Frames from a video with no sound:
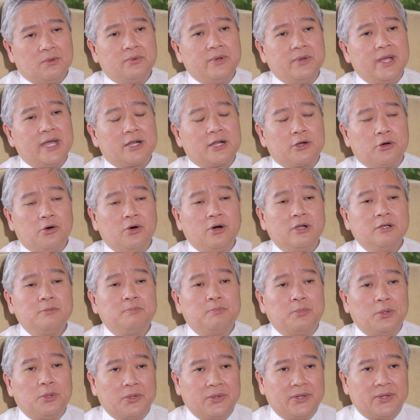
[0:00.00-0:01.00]
We are all
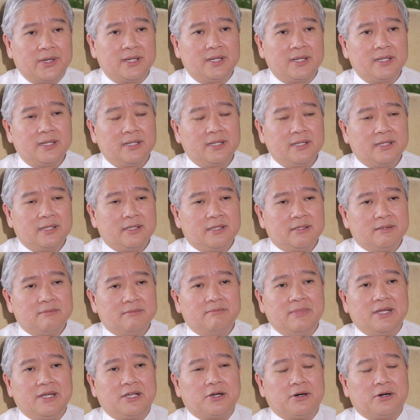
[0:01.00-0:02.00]
poor
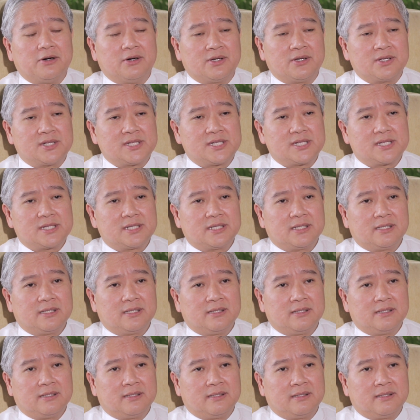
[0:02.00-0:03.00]
because
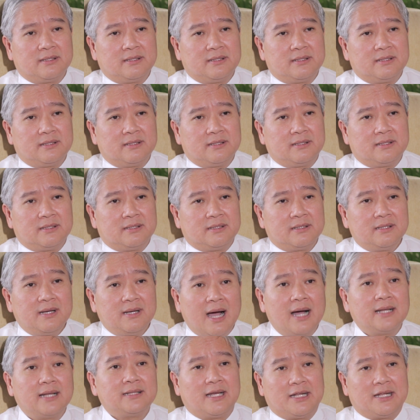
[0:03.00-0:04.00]

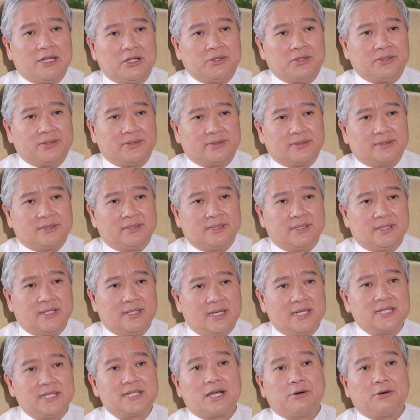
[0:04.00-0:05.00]
God alone
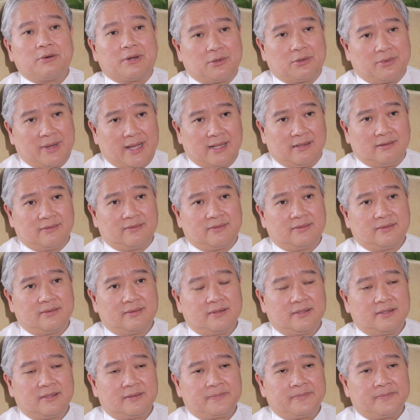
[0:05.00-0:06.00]
is our wealth.
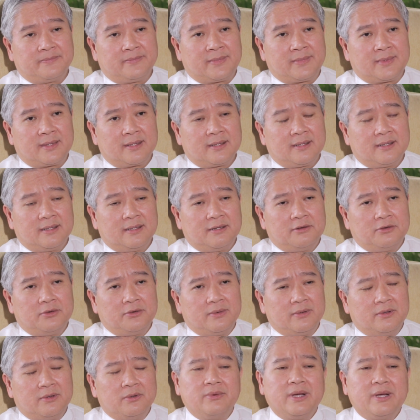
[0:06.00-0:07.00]

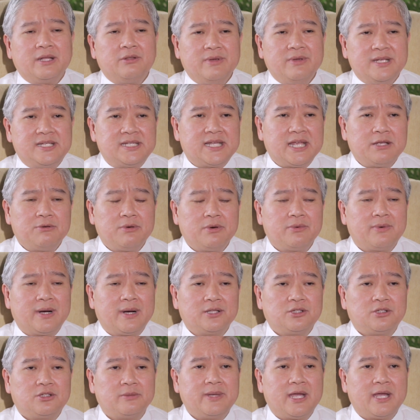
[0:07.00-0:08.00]
When we say we
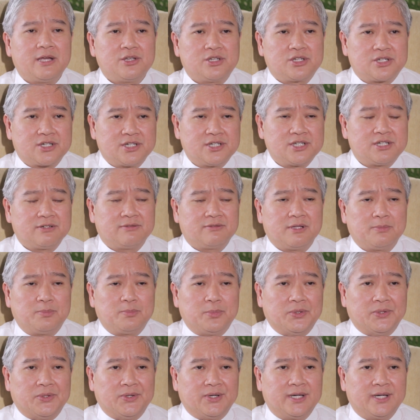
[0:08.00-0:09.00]
want to be a church of the
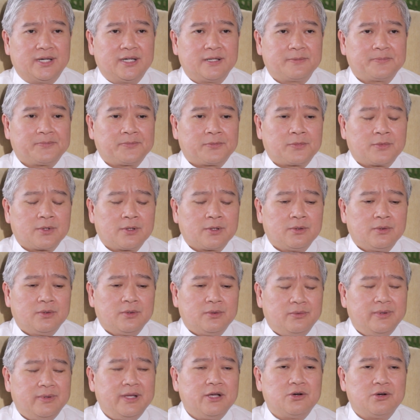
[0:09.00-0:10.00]
poor,
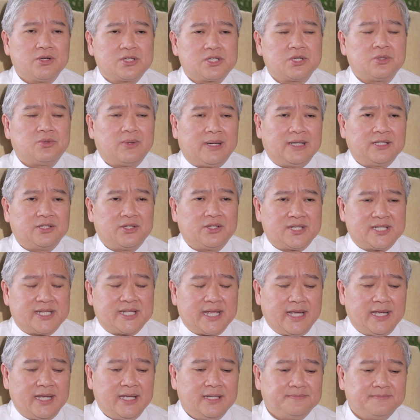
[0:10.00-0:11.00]
we also want to
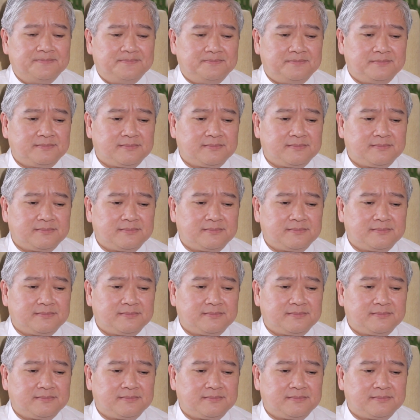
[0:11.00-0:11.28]
say